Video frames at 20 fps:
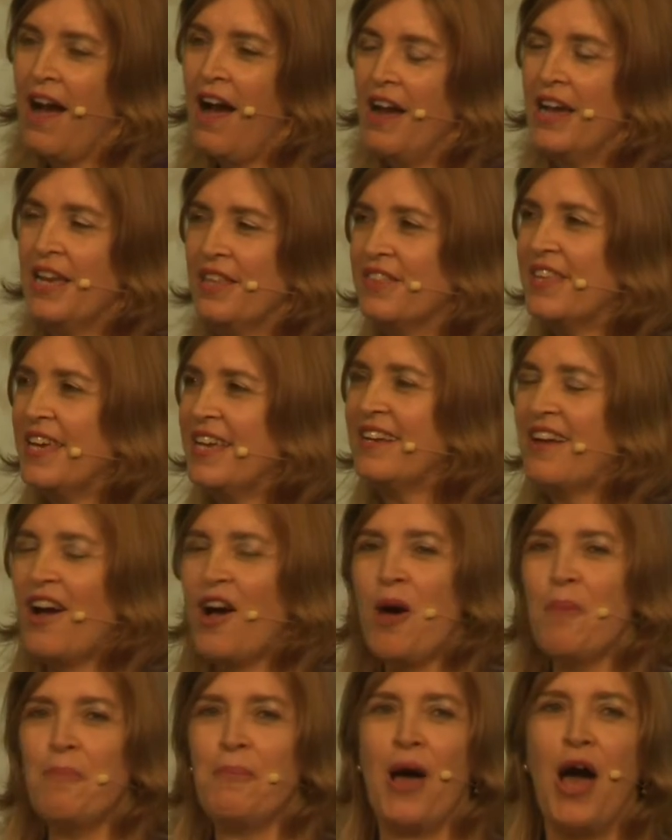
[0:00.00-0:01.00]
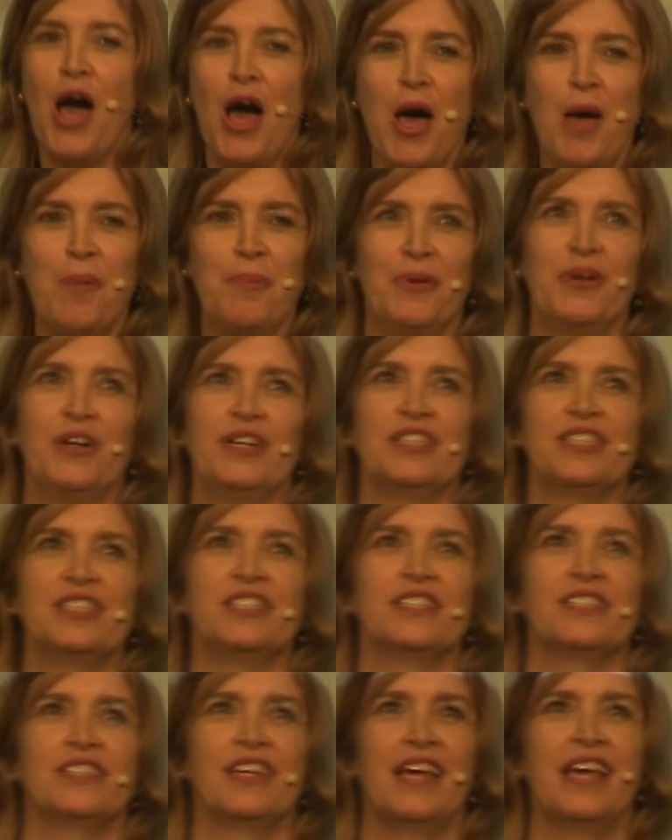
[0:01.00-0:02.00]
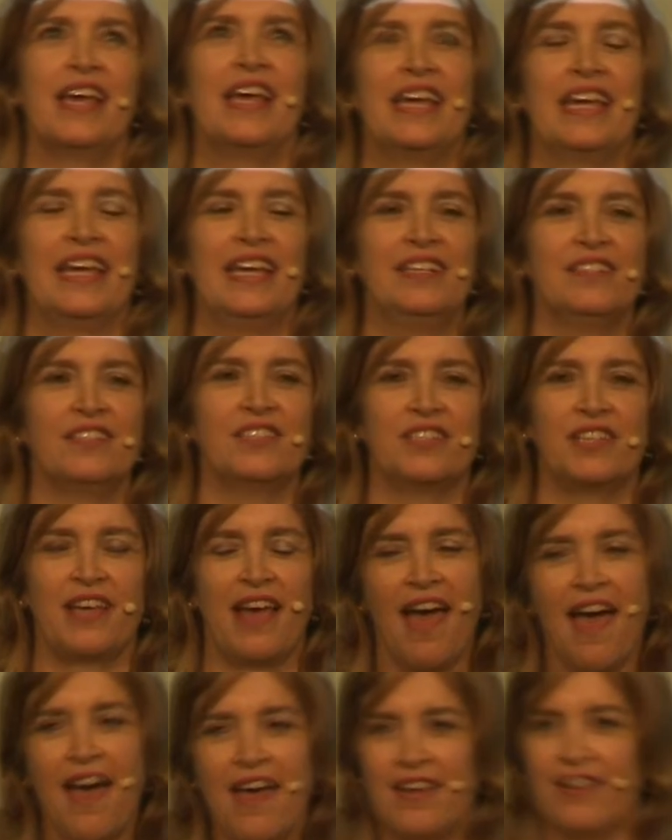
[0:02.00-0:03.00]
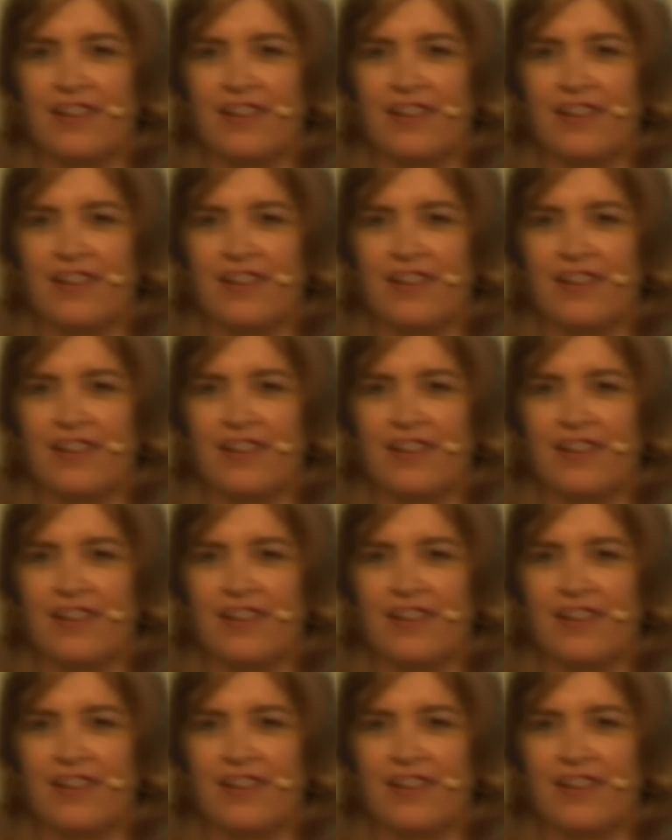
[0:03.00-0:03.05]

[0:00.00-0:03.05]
I think our purpose is to